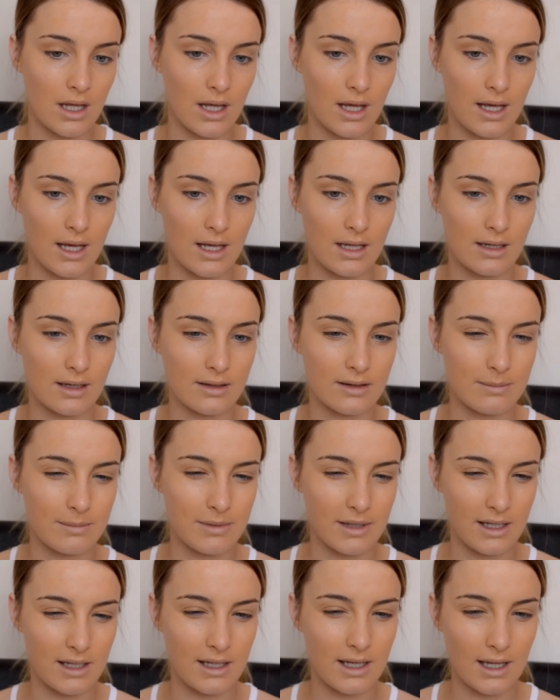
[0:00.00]
in at the
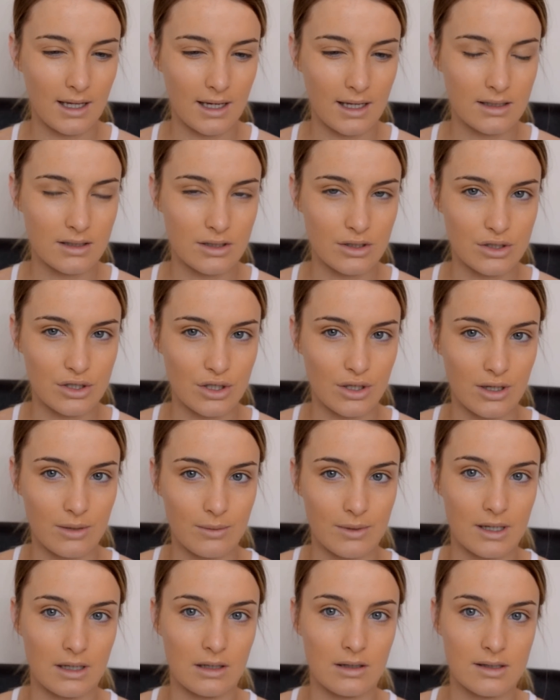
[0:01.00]
beginning to show you
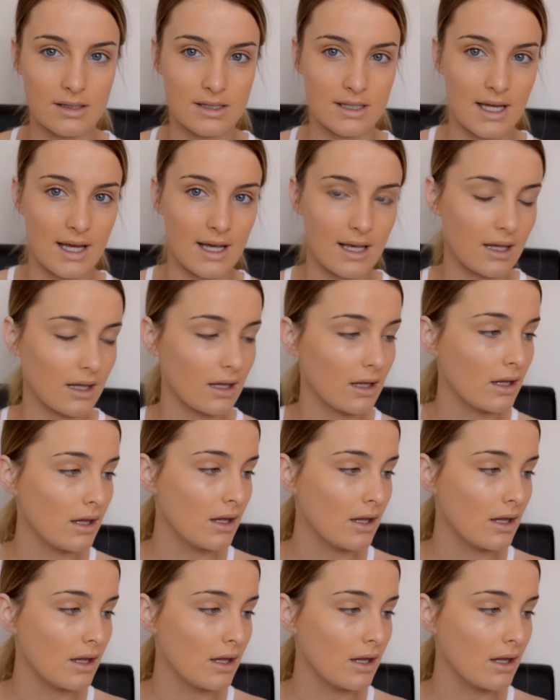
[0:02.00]
what it looks like,